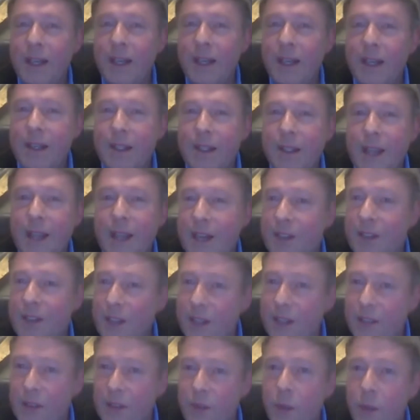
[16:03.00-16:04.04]
uh, got a
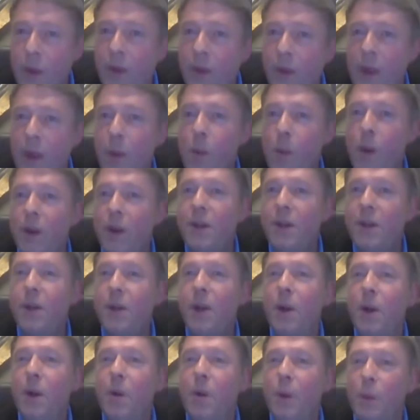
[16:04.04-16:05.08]
sense of where they wanted to
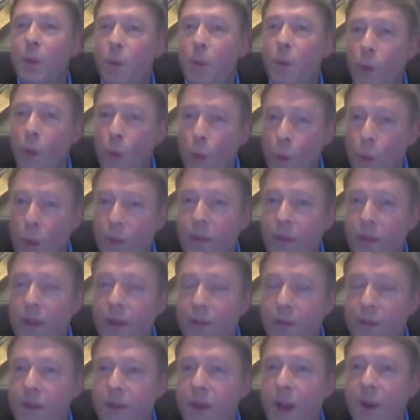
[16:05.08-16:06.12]
go and what
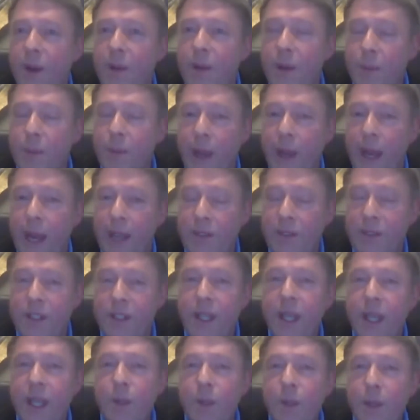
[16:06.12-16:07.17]
they've done in the past. We